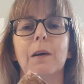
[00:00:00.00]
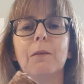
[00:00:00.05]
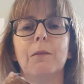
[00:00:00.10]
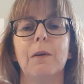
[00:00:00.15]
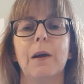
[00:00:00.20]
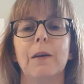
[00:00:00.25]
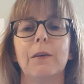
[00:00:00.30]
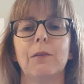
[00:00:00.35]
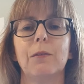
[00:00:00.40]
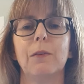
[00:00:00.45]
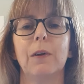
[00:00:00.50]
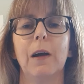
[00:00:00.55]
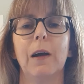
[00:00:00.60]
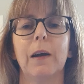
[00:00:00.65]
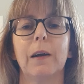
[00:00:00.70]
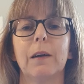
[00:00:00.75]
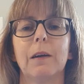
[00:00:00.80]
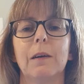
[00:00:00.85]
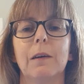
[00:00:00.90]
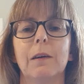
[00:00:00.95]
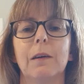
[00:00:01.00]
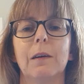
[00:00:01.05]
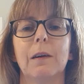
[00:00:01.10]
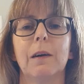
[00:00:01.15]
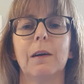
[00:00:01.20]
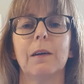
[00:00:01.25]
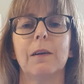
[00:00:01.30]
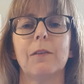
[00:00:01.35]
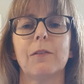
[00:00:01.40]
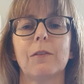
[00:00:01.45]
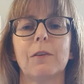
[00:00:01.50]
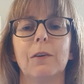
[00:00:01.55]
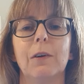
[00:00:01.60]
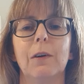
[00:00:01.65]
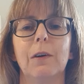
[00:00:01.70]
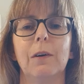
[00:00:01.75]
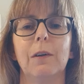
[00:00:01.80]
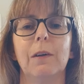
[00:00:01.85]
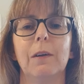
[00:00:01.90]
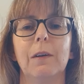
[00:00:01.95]
red fleck, and it's
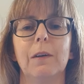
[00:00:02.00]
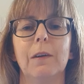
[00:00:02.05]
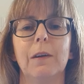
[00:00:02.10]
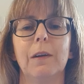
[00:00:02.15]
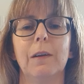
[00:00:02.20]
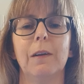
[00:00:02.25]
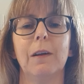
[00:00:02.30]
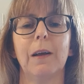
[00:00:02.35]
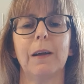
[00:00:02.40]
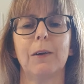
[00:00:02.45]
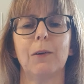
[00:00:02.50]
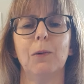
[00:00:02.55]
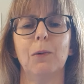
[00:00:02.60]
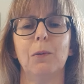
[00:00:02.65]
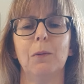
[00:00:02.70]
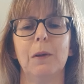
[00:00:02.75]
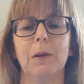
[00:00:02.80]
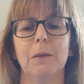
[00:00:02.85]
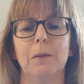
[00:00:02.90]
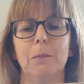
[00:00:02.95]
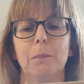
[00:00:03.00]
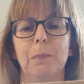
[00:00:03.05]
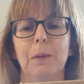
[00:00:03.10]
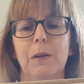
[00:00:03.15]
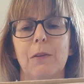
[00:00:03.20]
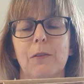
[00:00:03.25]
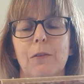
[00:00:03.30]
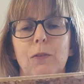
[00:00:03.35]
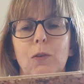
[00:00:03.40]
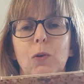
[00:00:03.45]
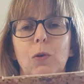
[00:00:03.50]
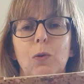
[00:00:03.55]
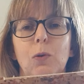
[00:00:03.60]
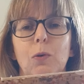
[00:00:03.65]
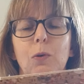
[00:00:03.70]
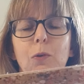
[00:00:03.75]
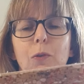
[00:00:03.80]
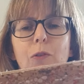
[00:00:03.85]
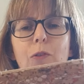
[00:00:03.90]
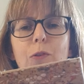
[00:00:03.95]
got like all little bits of
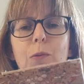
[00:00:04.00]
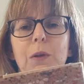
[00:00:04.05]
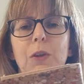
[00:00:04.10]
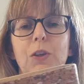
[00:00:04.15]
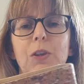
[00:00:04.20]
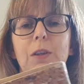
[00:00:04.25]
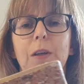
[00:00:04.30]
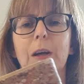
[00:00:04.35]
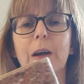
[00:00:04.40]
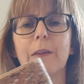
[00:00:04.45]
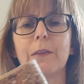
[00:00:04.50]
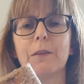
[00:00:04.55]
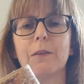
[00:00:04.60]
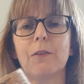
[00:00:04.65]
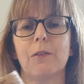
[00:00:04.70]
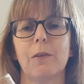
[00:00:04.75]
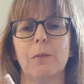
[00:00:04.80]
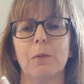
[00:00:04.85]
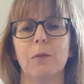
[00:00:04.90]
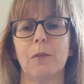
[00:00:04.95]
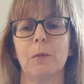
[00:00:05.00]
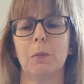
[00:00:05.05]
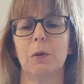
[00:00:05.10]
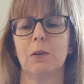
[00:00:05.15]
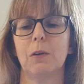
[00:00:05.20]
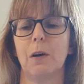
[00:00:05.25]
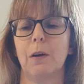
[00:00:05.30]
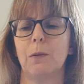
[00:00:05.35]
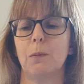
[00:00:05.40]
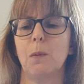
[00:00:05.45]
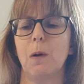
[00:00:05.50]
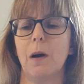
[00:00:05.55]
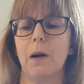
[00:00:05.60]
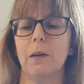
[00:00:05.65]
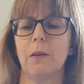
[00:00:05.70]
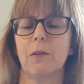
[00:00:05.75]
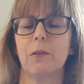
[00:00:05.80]
cork all squished together, and some of them are dyed white,